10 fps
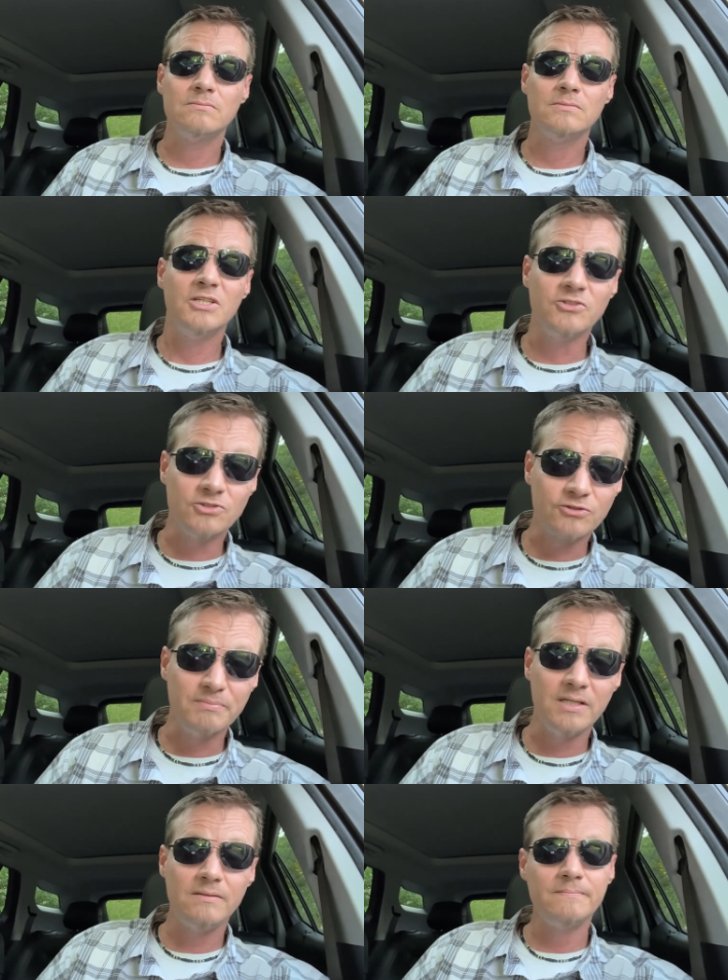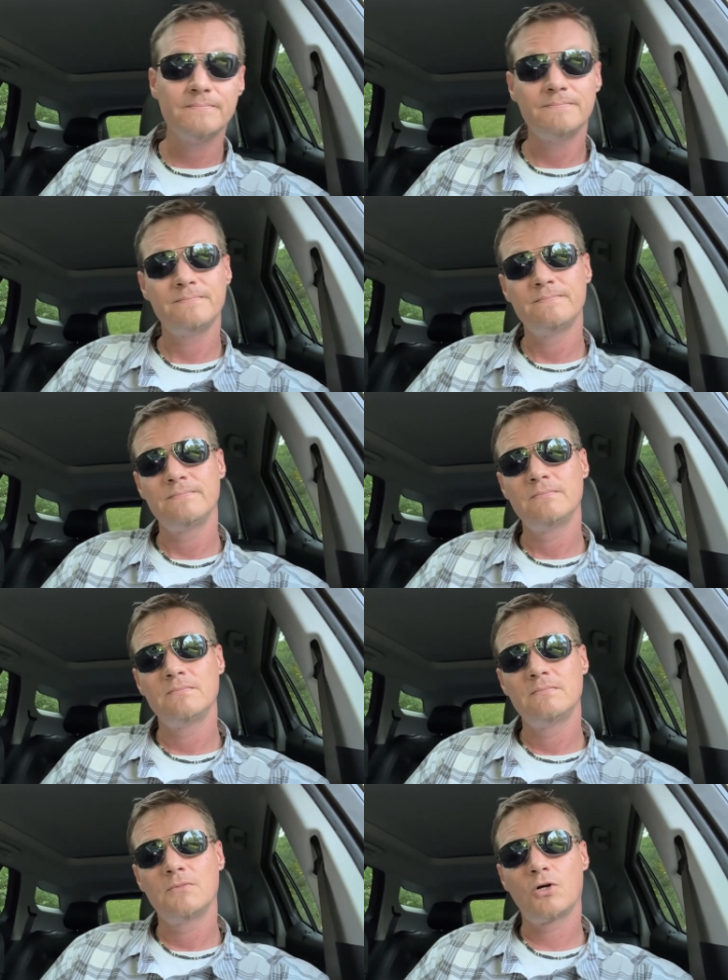Is it just me?
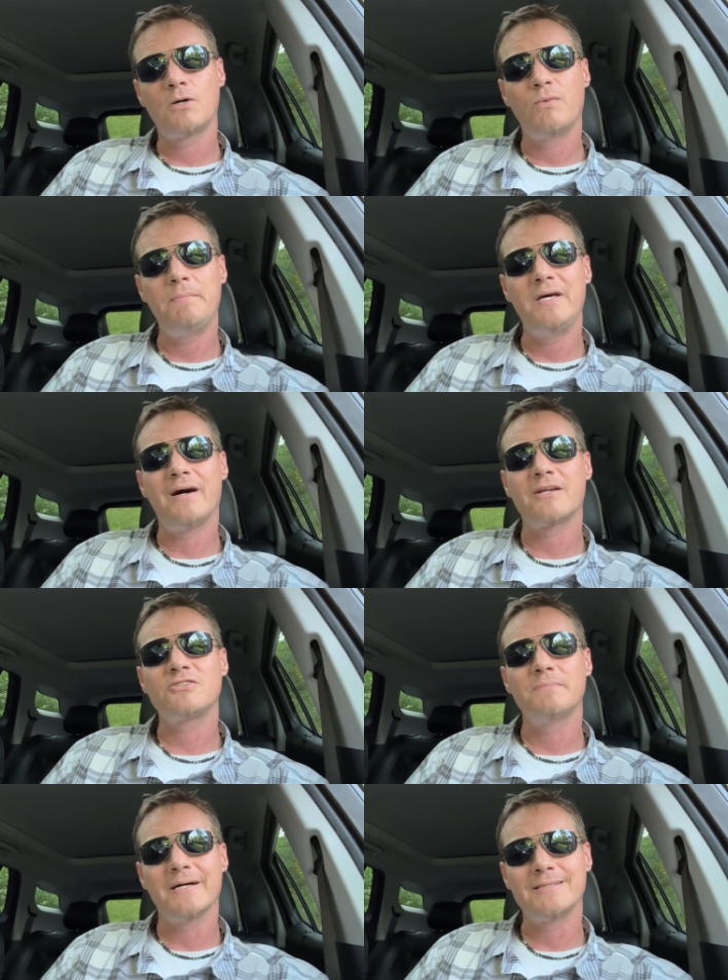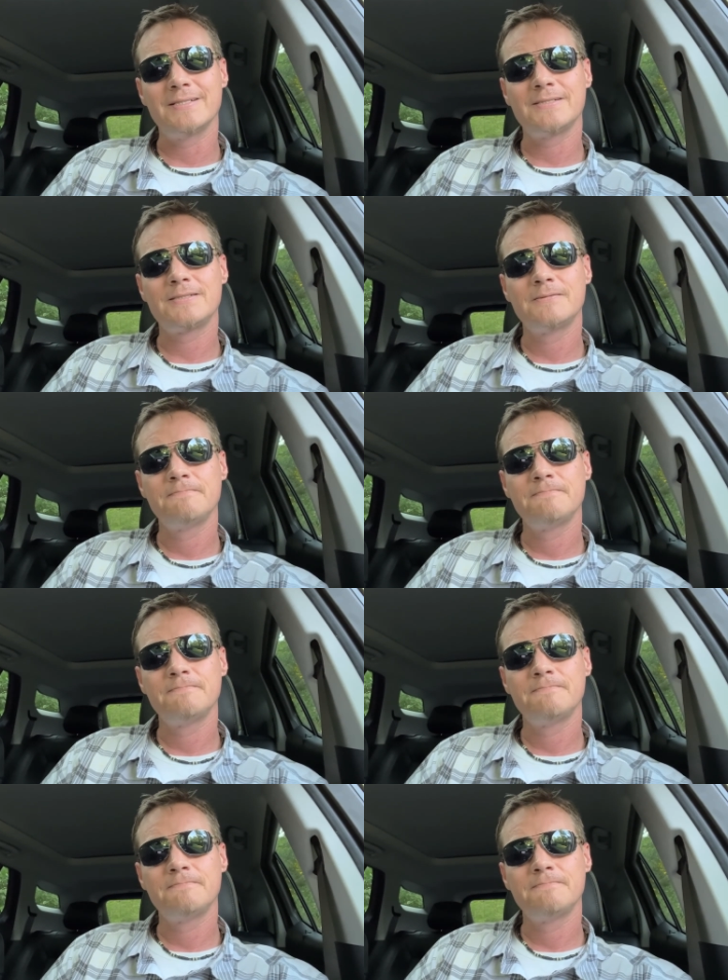Or can we be honest about this?